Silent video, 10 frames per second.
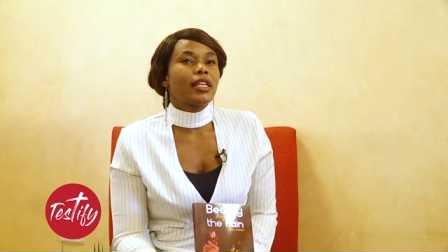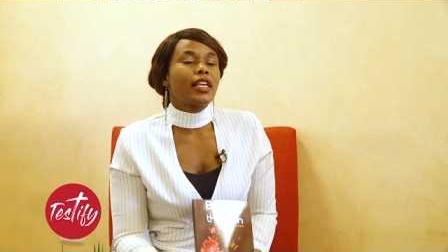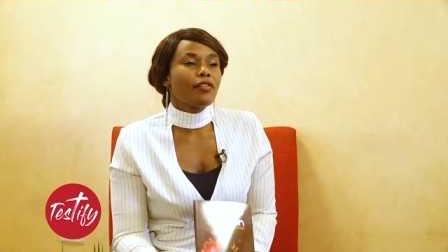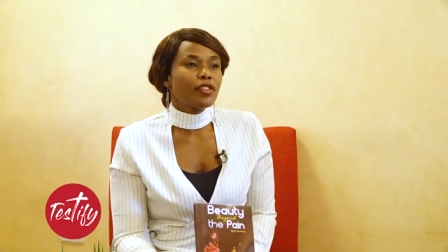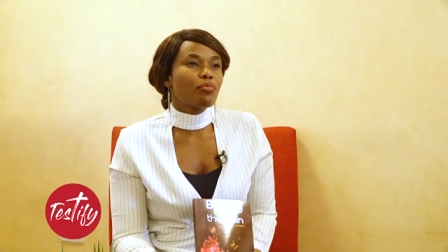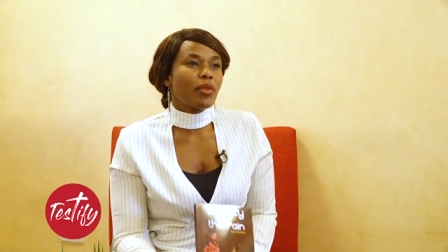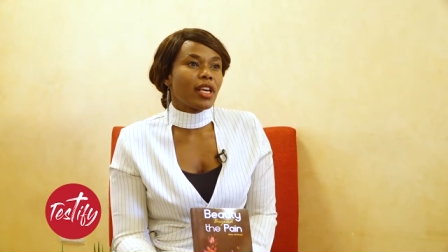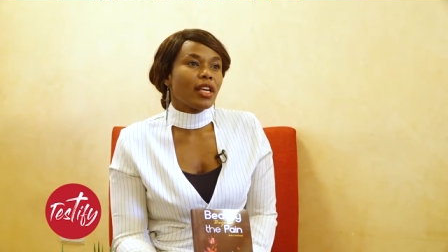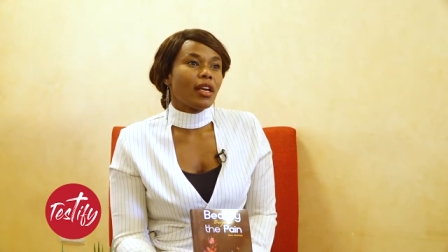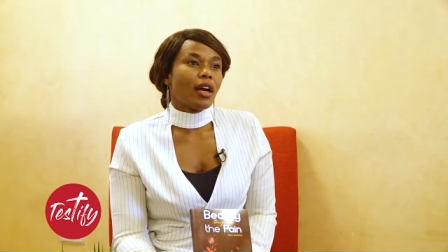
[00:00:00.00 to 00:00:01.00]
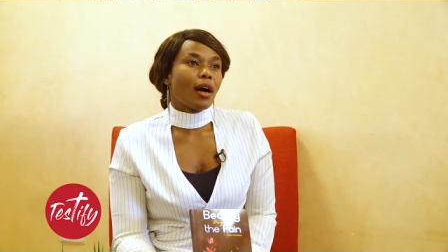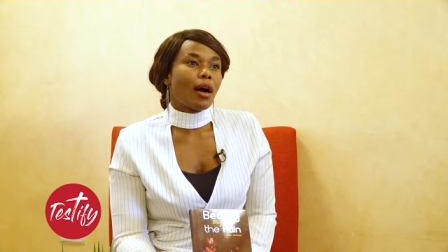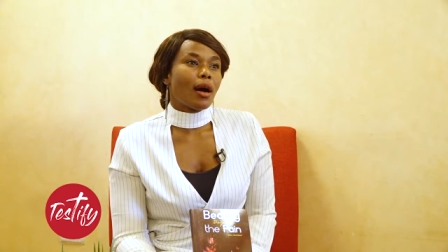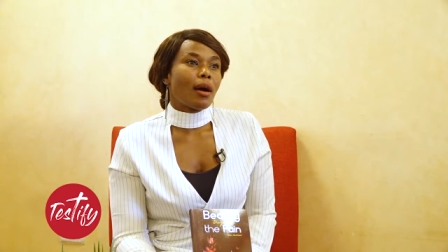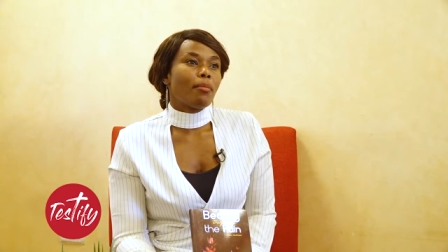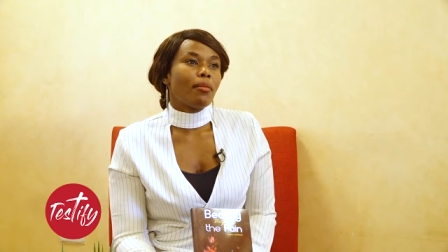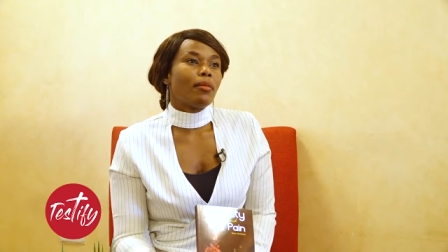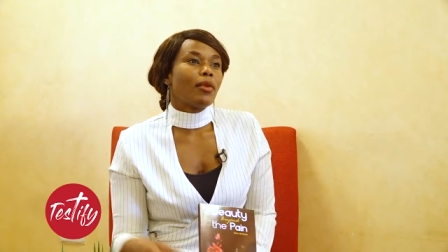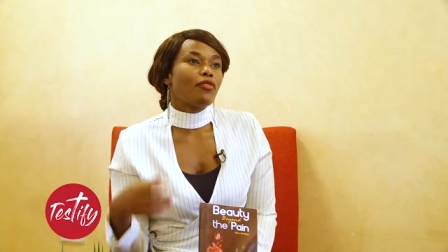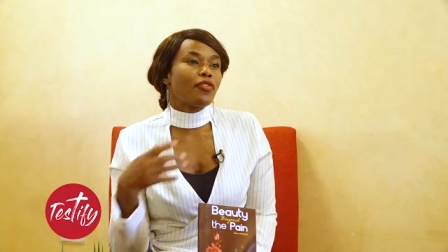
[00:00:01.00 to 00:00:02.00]
gives me
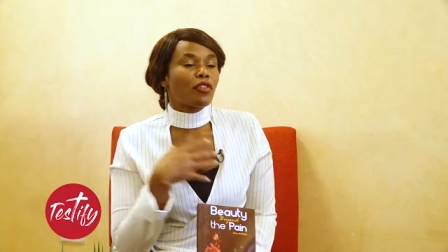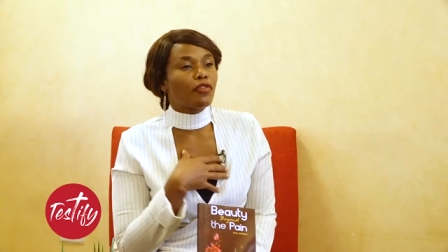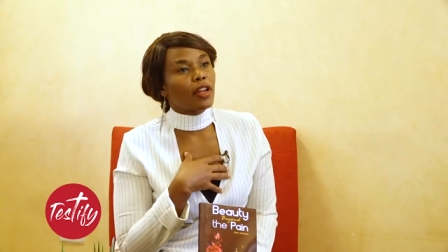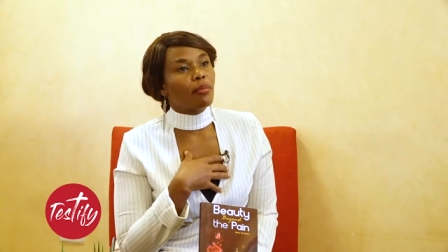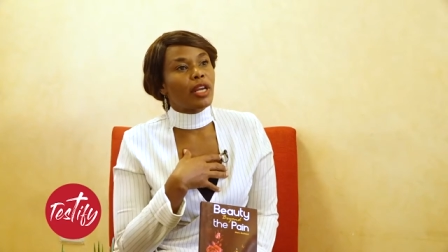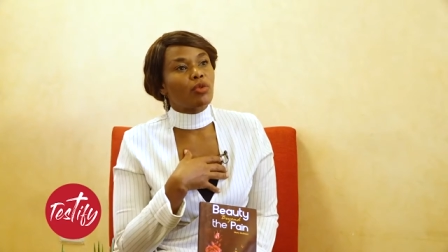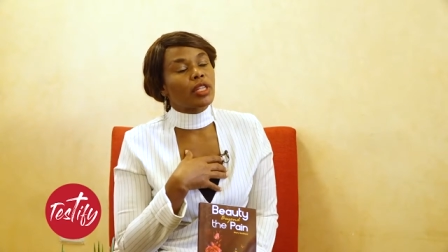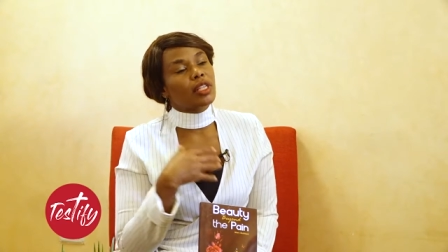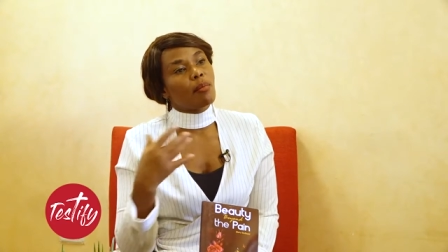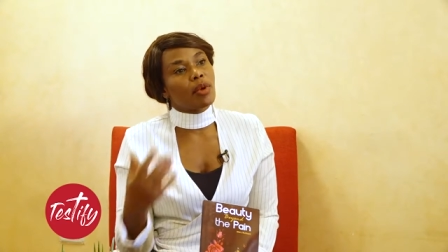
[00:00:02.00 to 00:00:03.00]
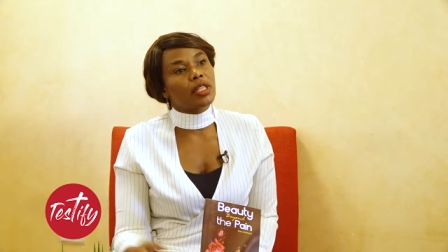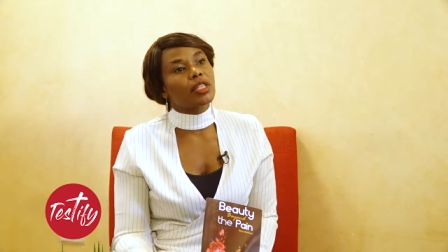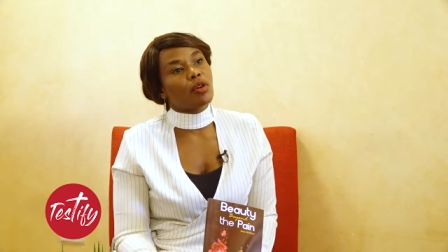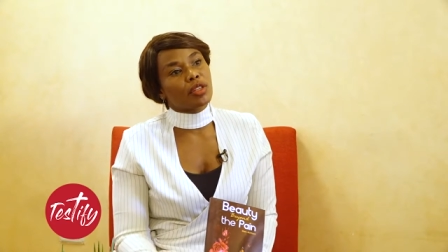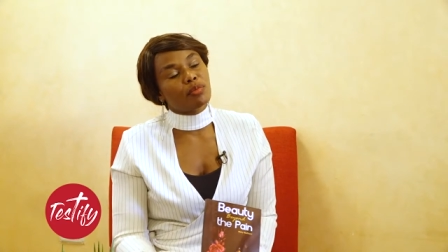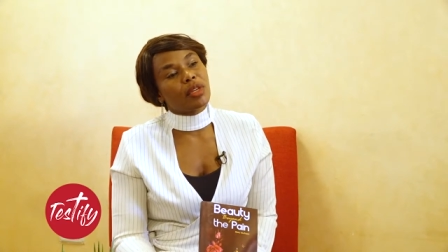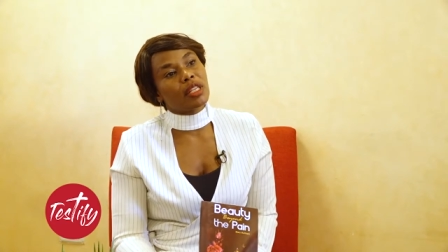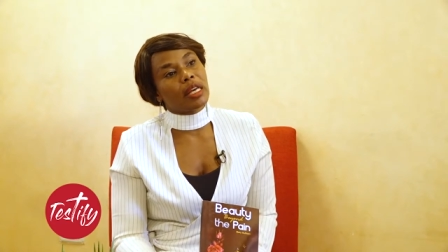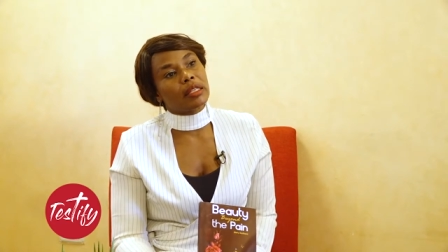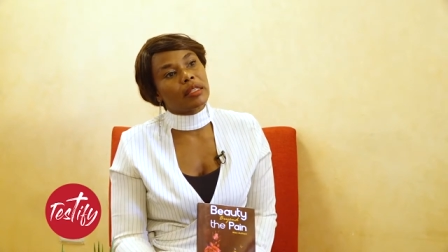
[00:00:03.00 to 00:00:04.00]
fulfillment when somebody tells me
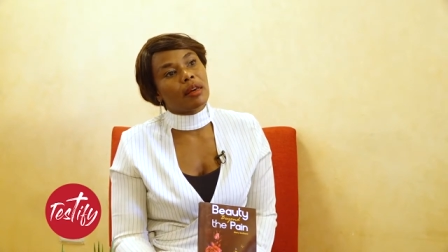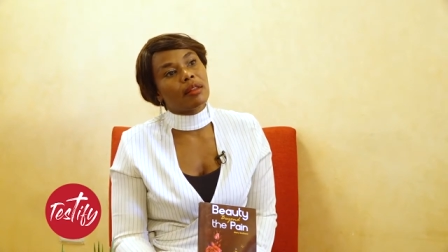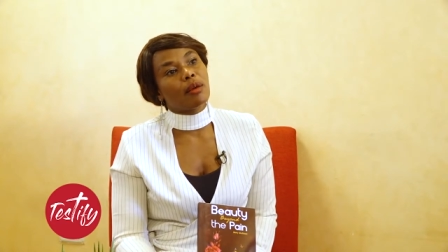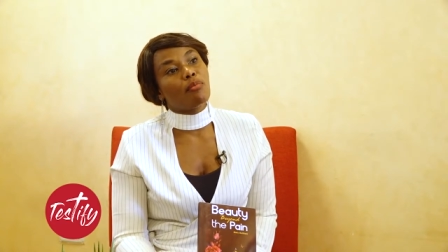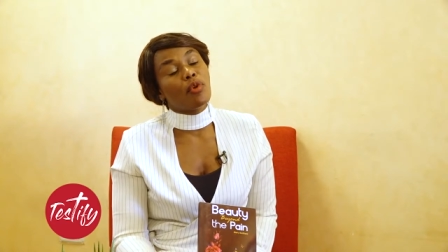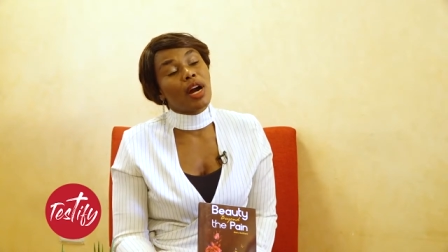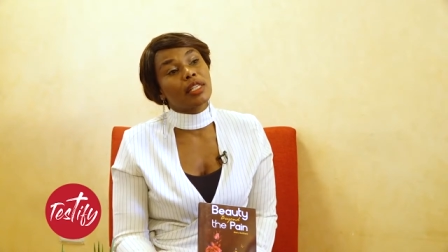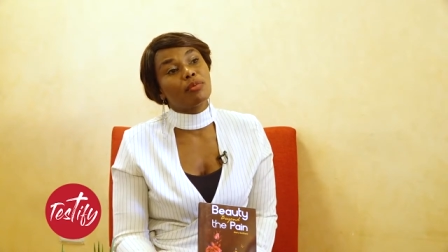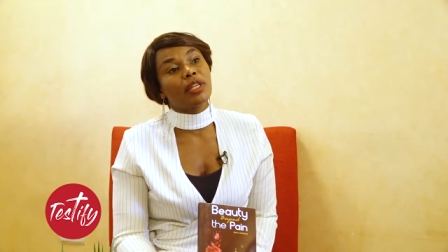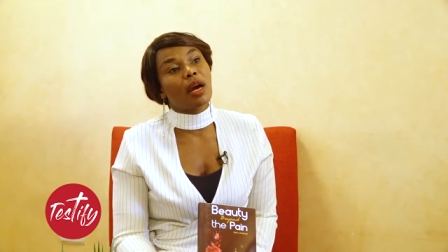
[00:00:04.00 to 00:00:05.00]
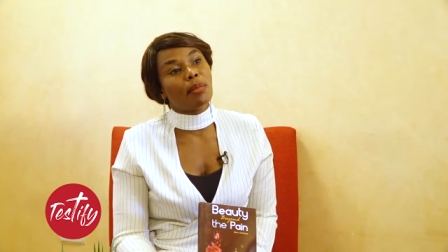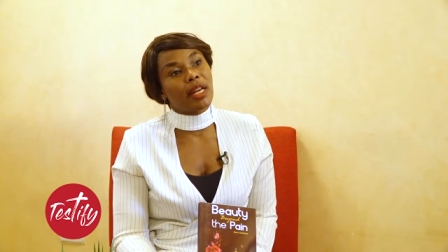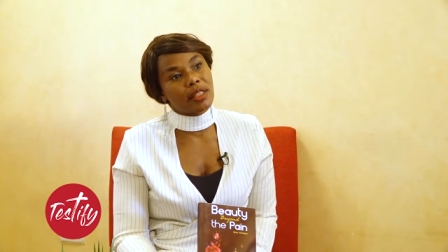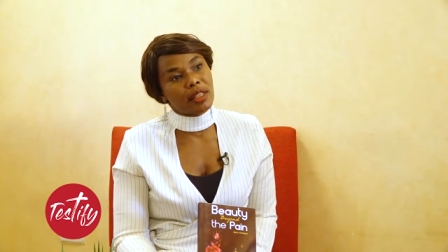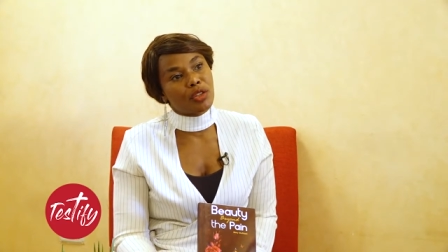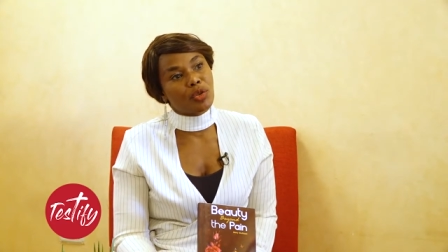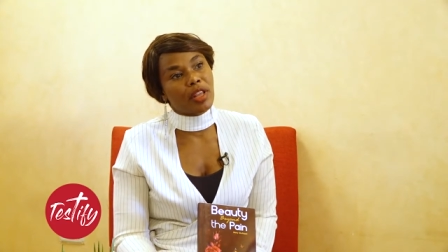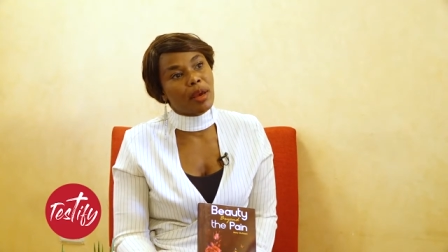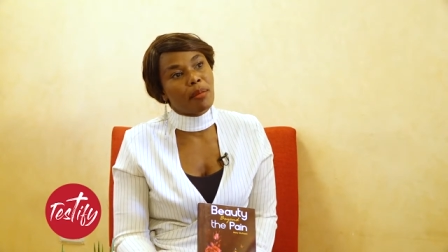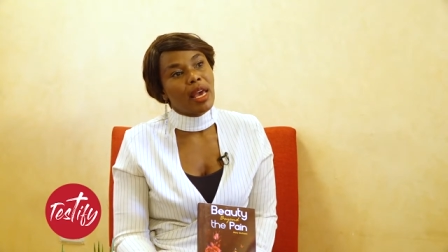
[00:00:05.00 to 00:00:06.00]
that the book has been a blessing to
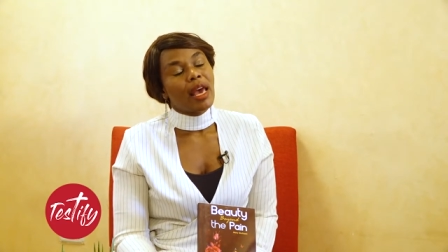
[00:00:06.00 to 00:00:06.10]
them